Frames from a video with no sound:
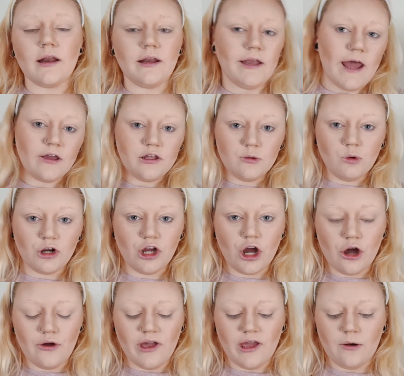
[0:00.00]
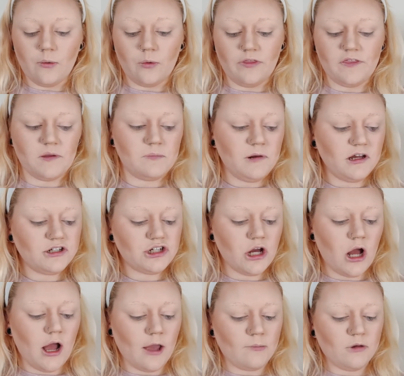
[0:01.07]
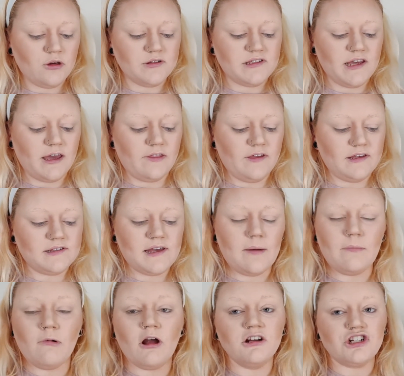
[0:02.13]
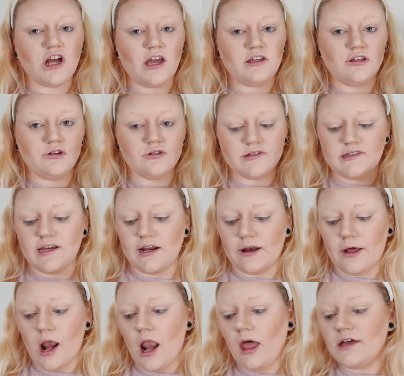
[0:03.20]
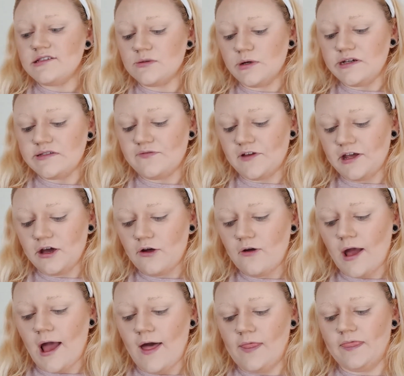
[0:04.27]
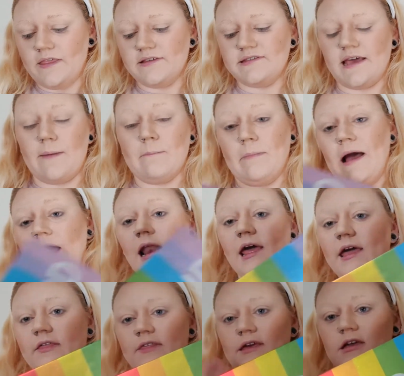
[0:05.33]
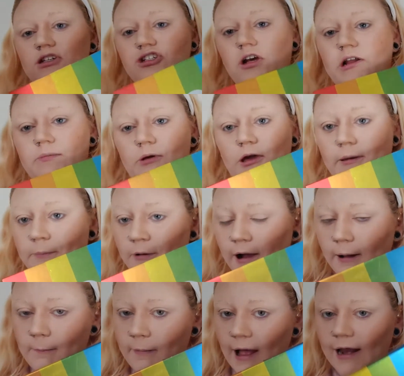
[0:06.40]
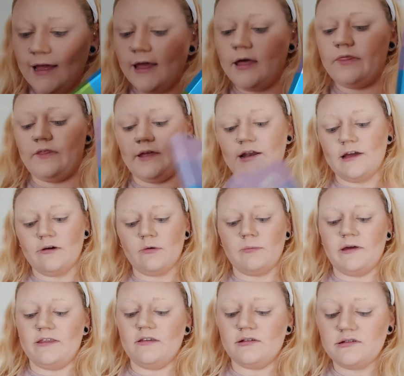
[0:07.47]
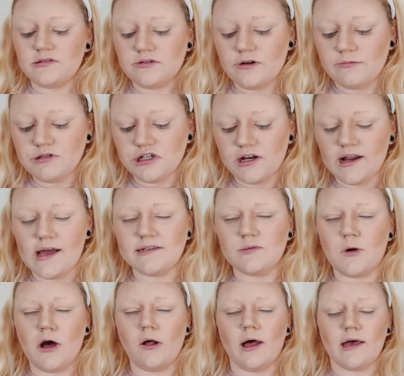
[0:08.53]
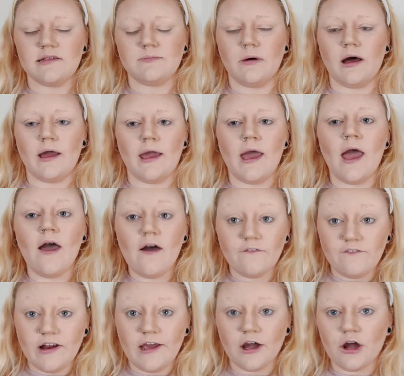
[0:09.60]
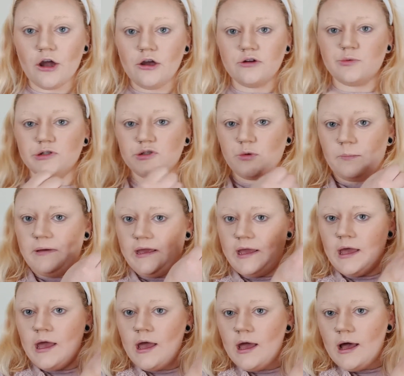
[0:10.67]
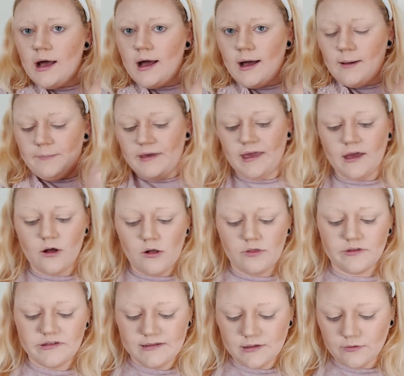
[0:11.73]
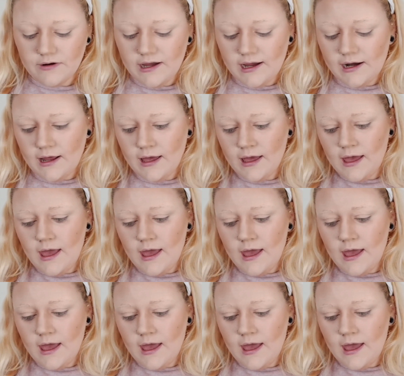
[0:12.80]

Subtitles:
Now you want to go in with the blusher. I'm using the same brush I used in last week's video and the same palette, the Jolie Beauty Proud Palette. The link will be in the description, as well as my affiliate code, which will be up here on the screen.